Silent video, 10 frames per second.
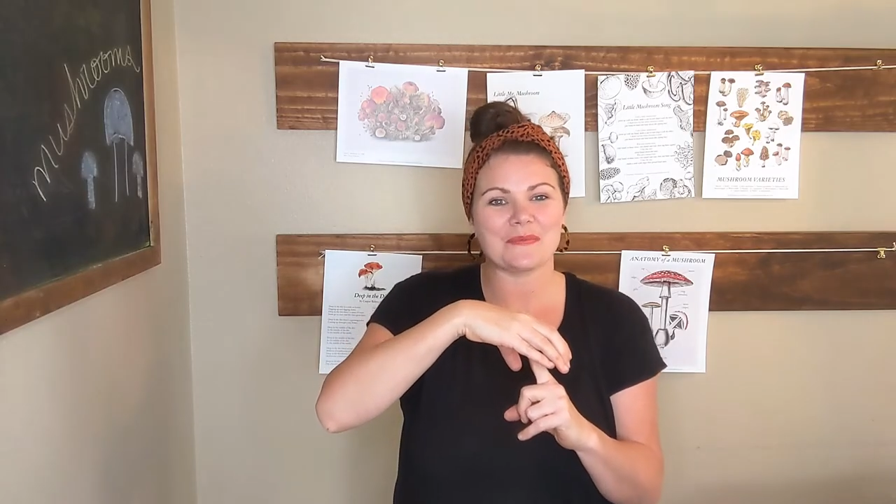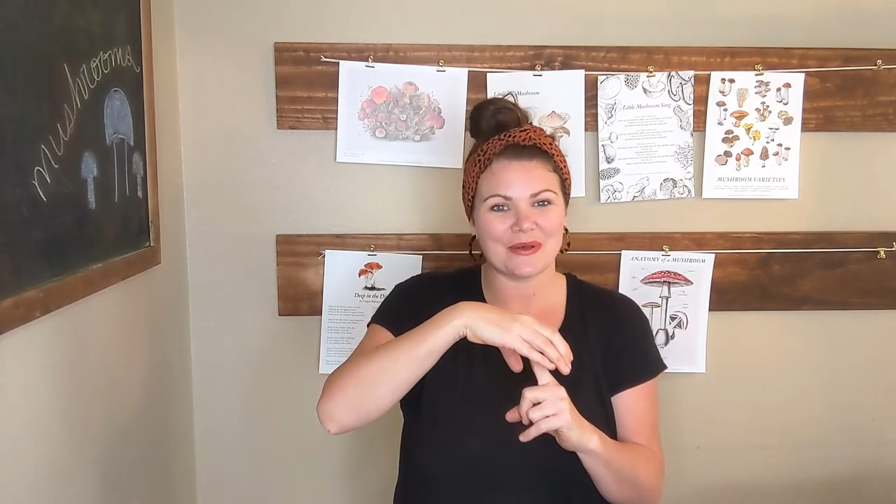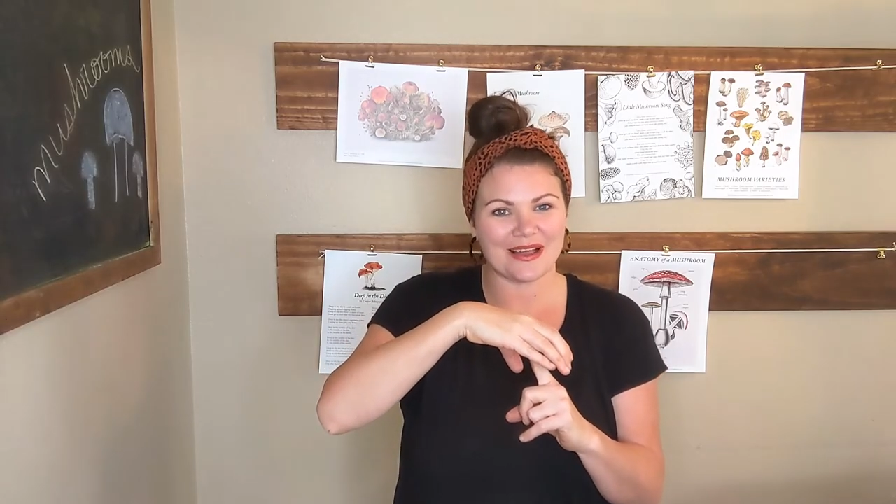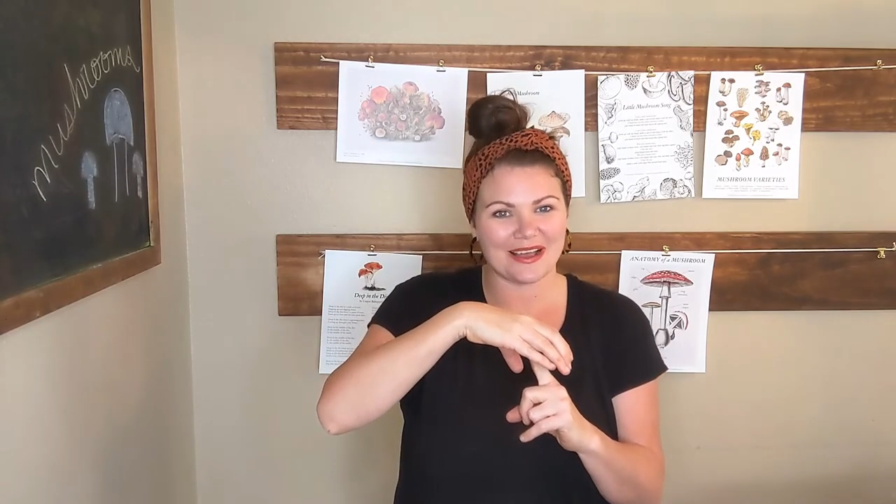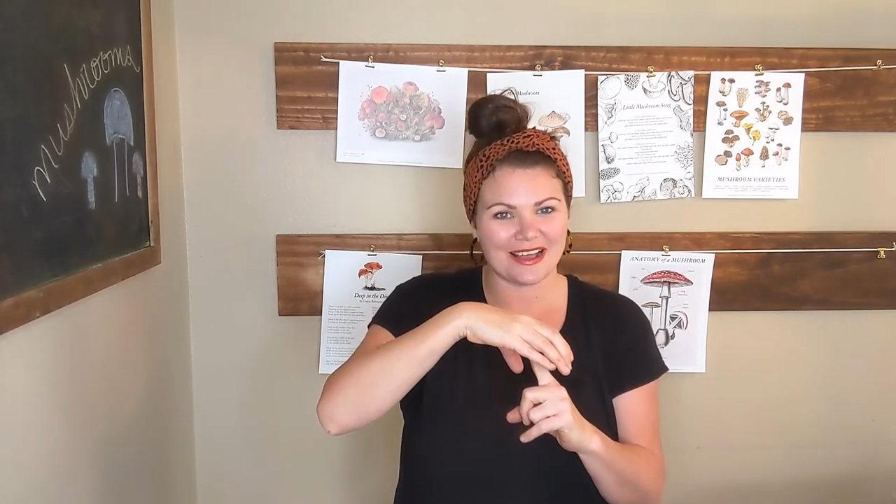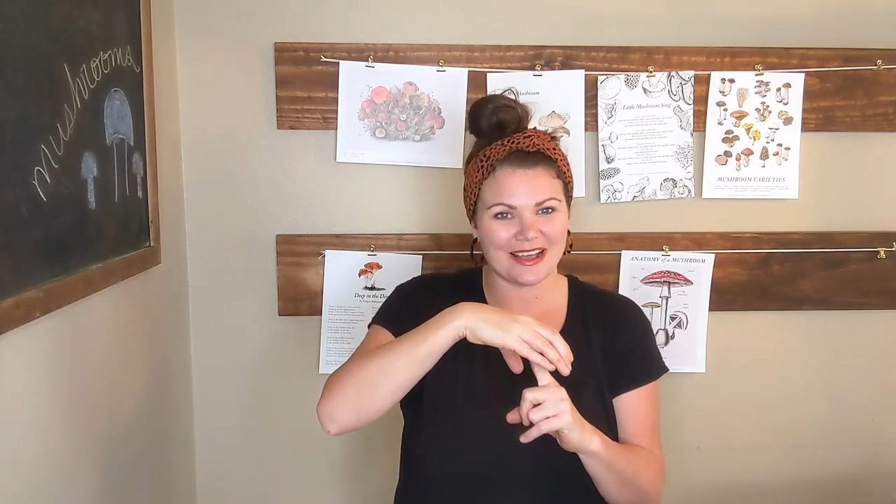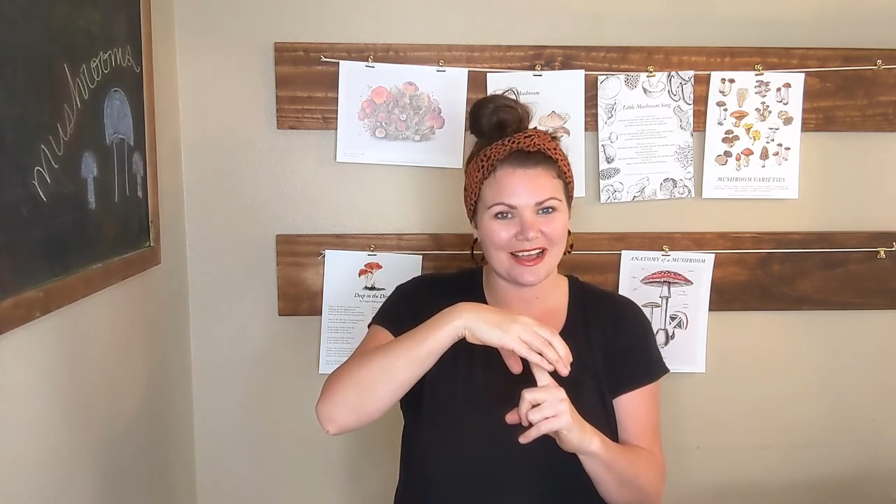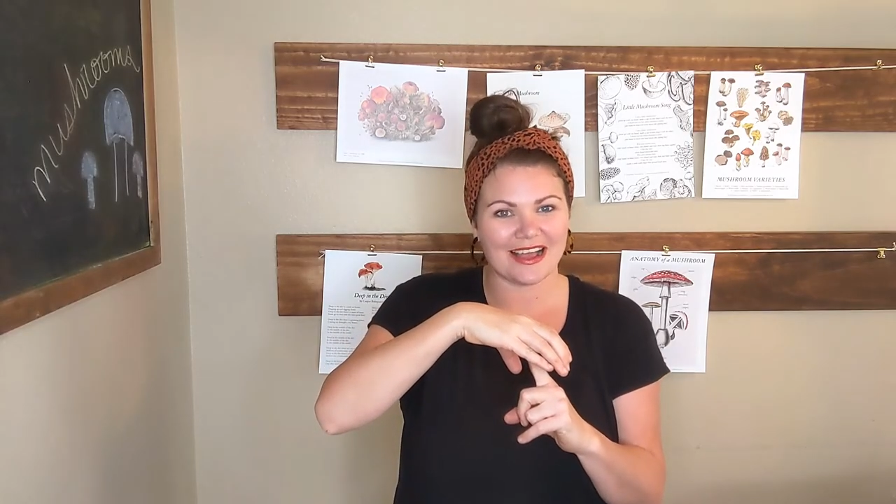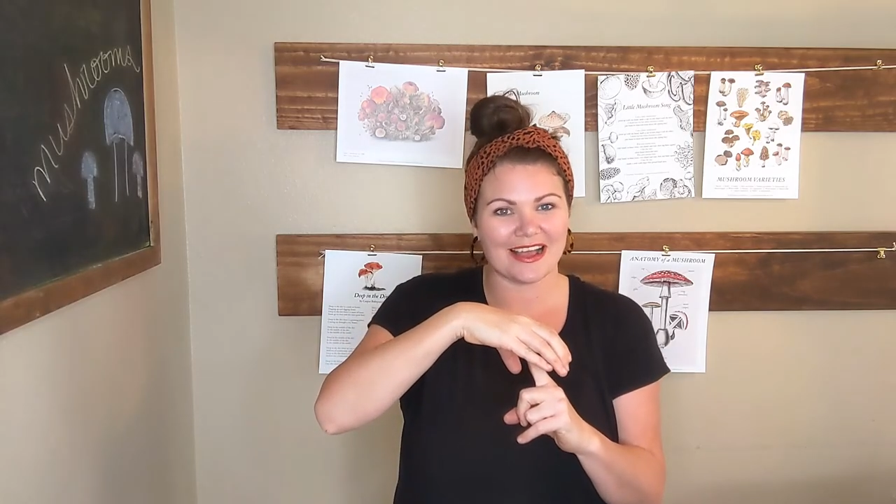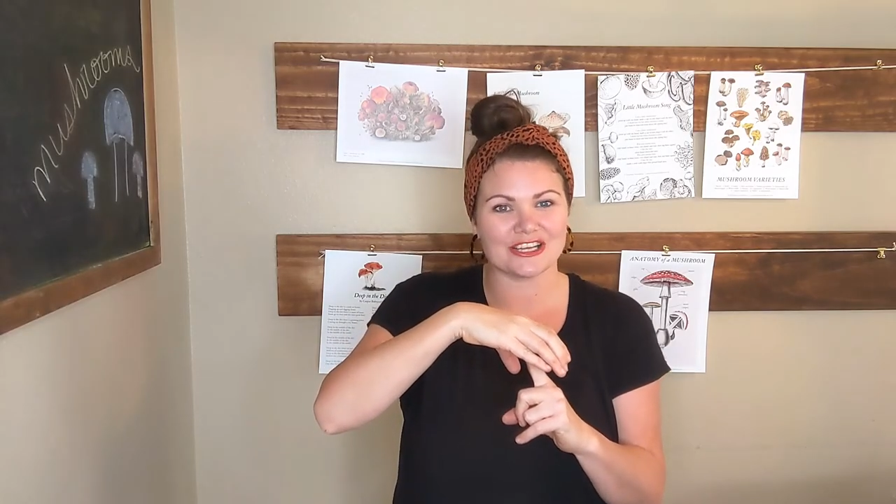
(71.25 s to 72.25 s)

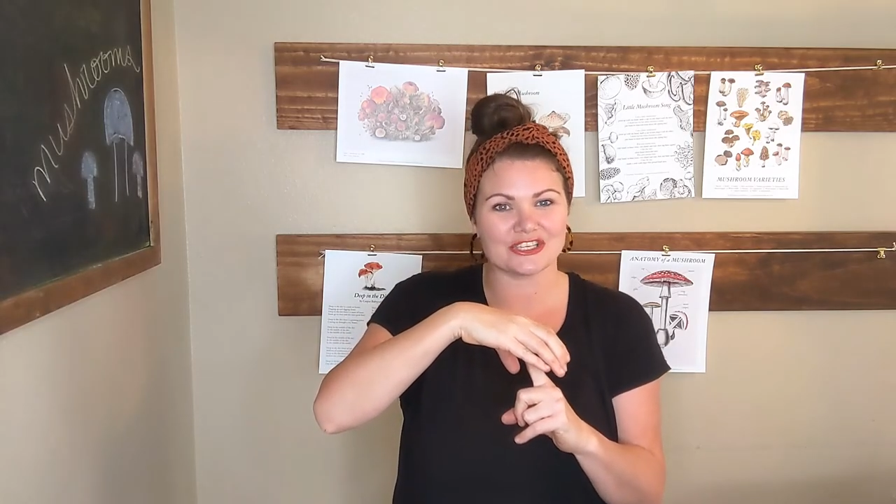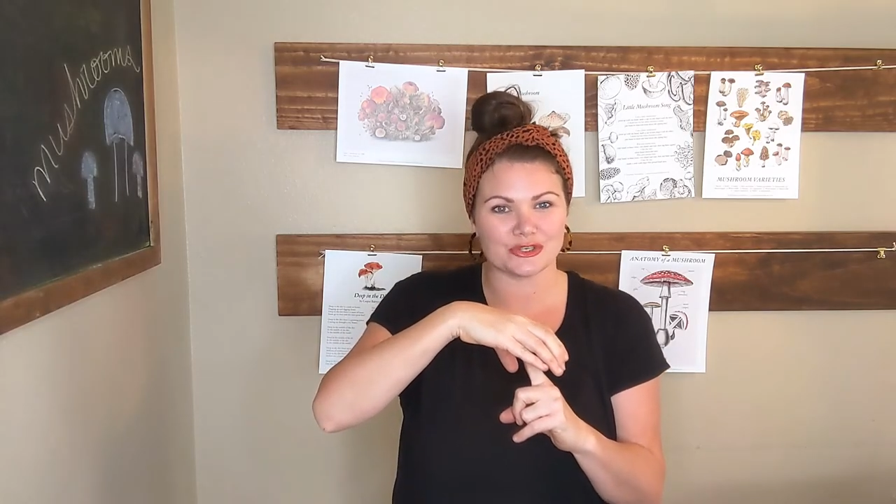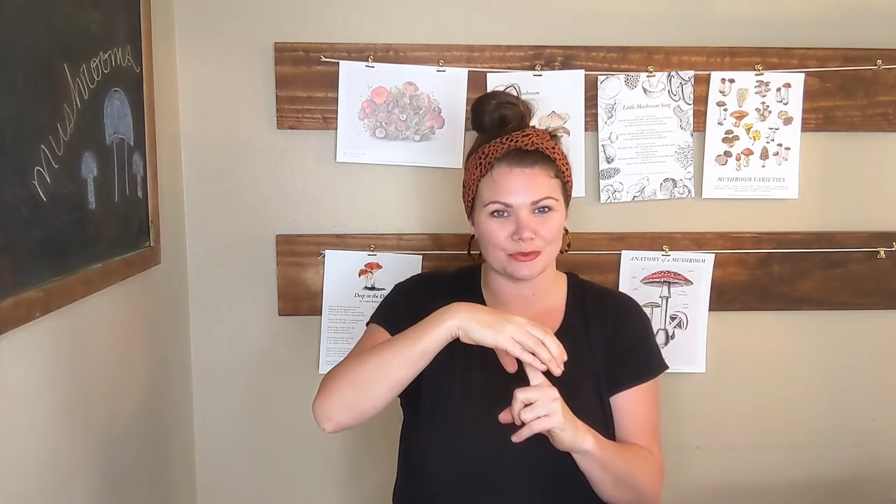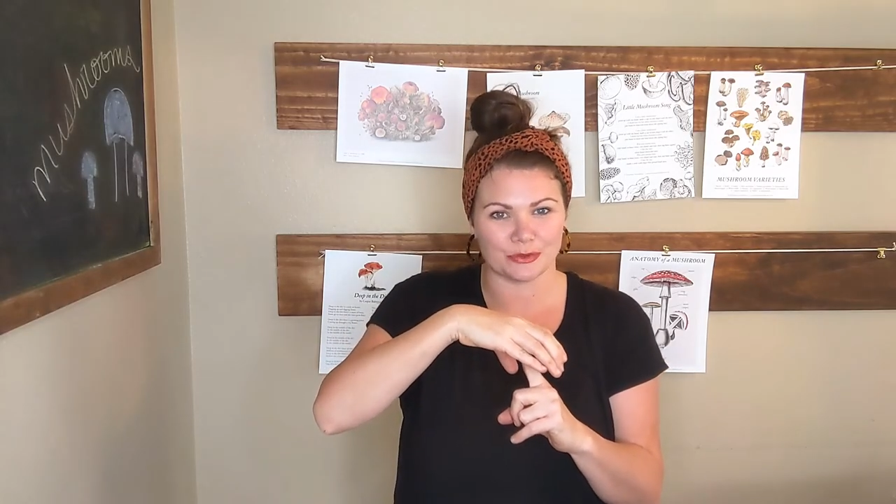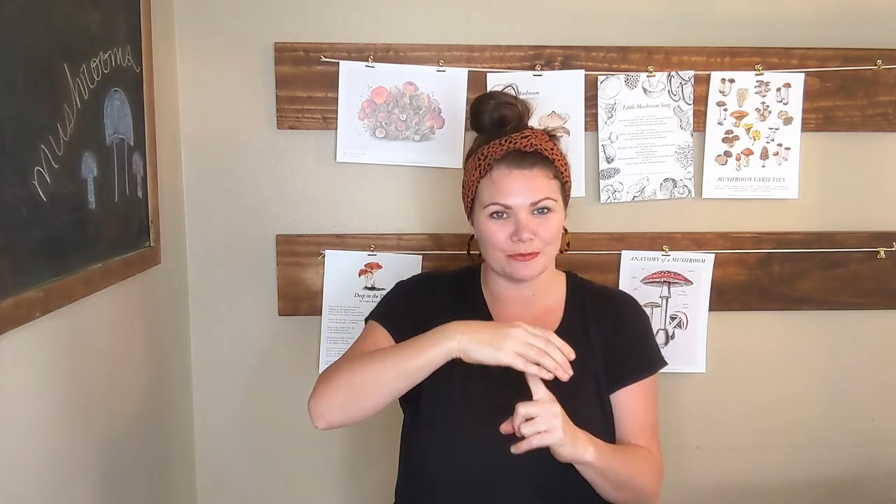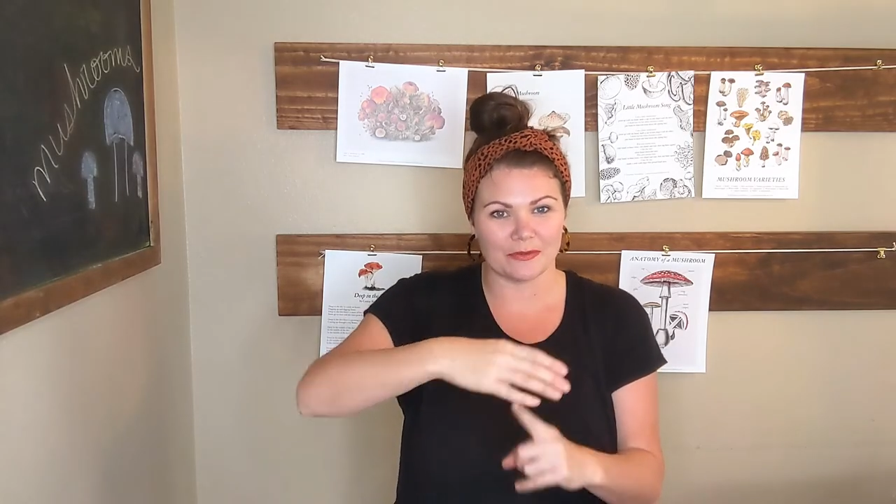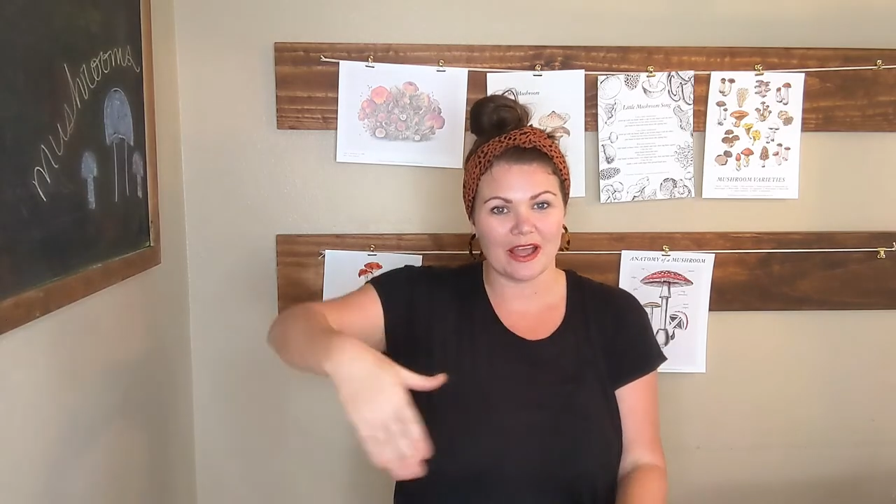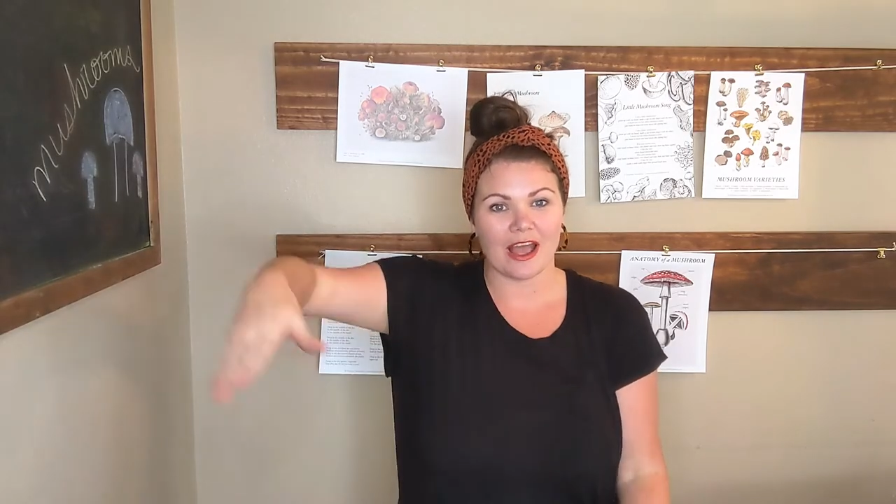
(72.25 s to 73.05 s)
mushroom.